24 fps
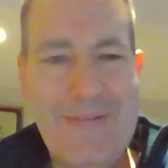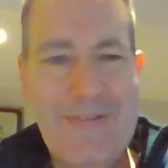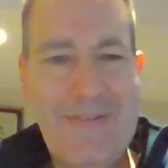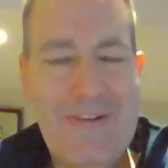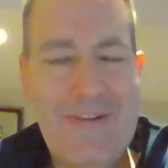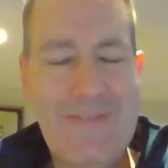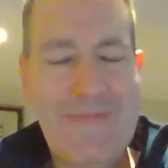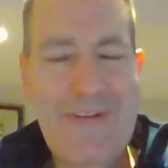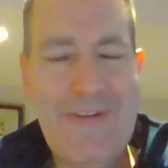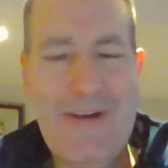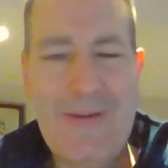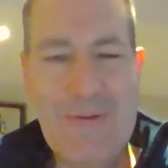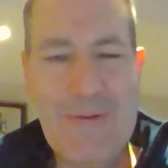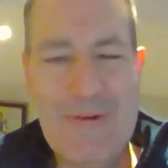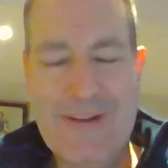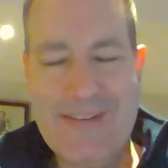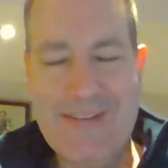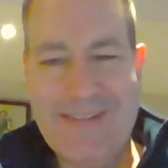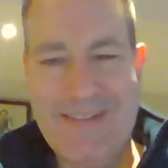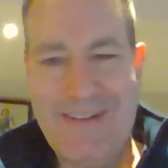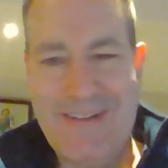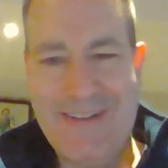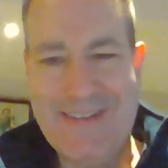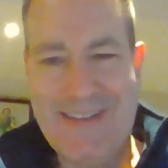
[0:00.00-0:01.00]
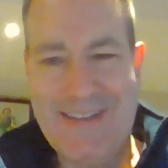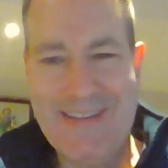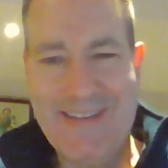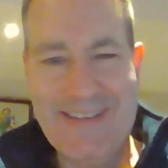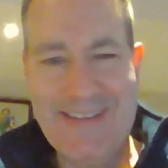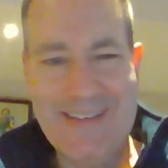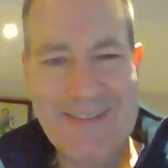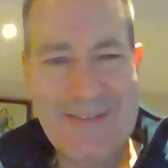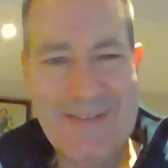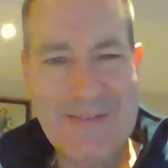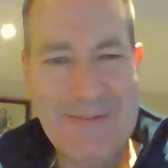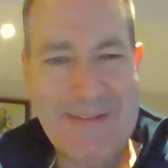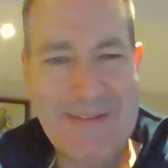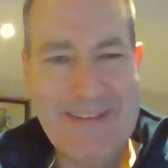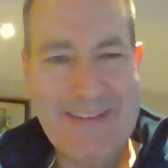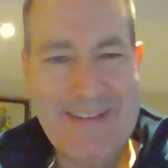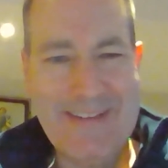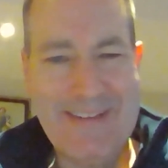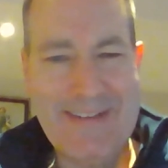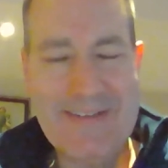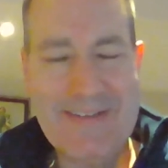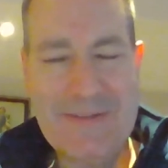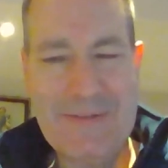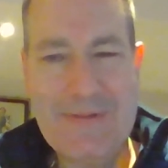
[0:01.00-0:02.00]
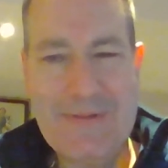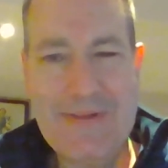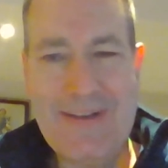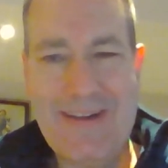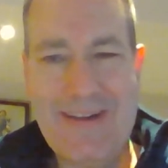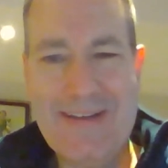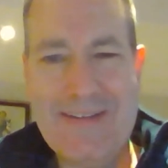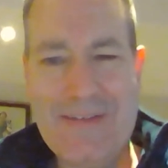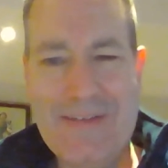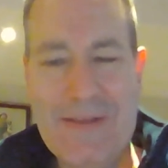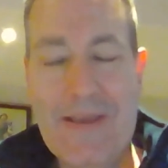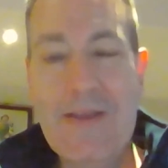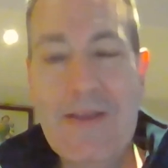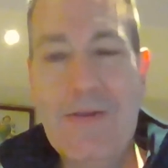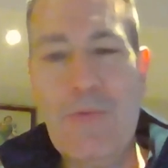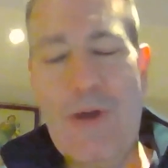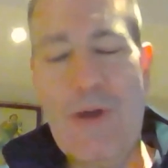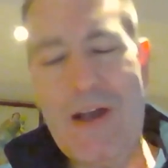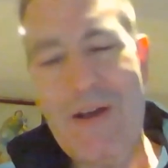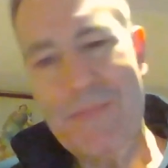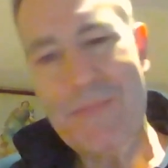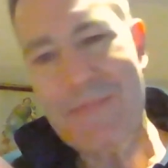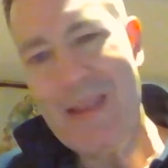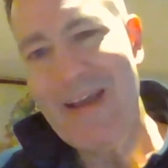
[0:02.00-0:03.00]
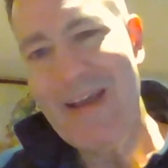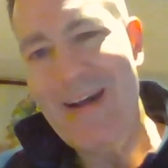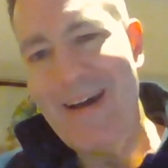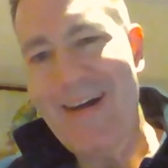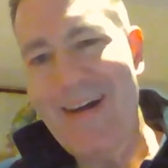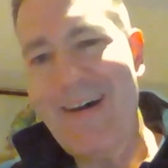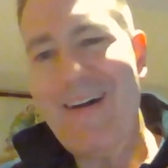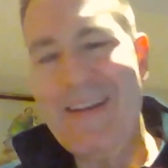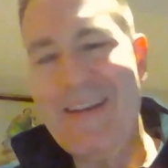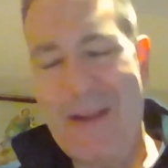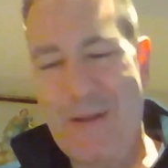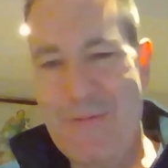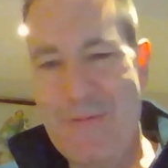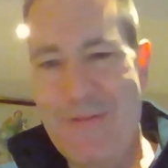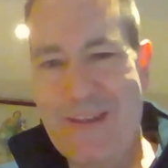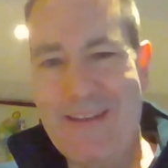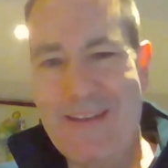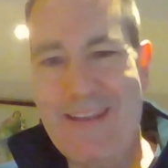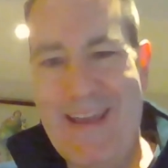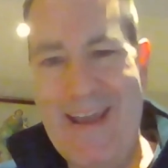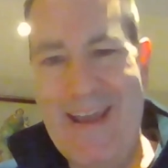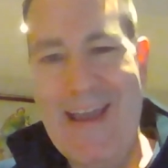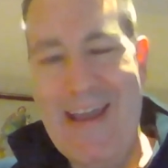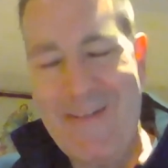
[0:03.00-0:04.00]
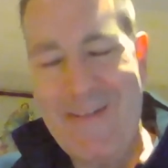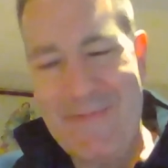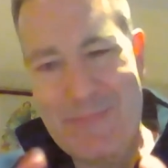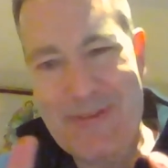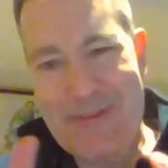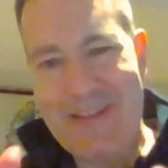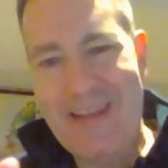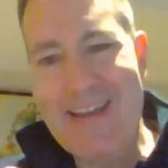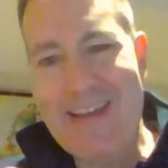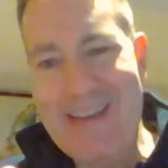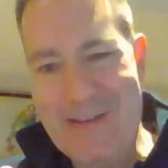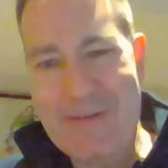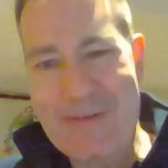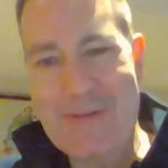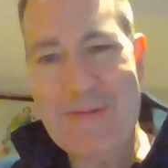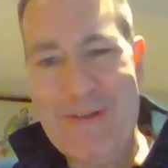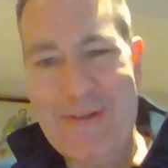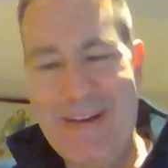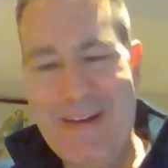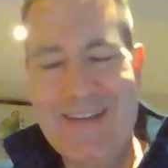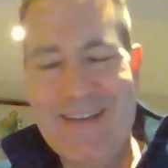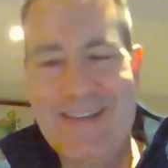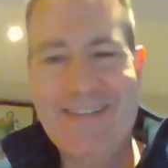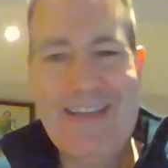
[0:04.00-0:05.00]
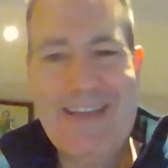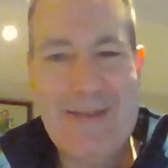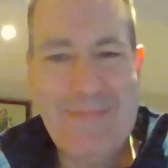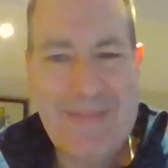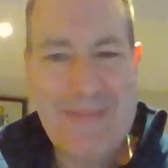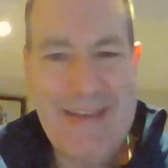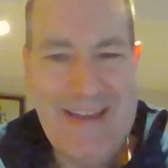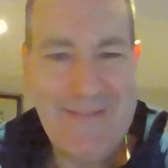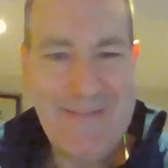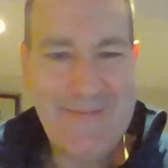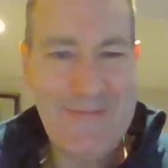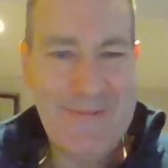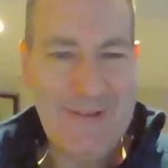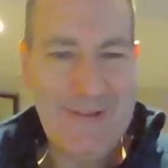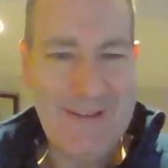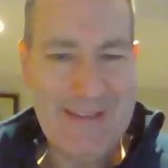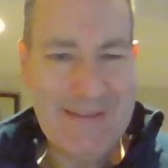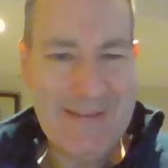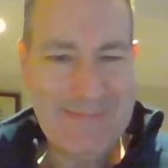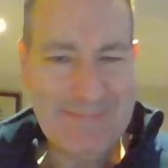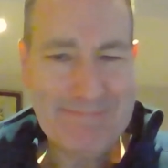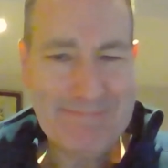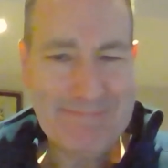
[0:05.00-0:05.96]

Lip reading: got far more exciting things to read. I don't think they have, but they do. I accept that fully.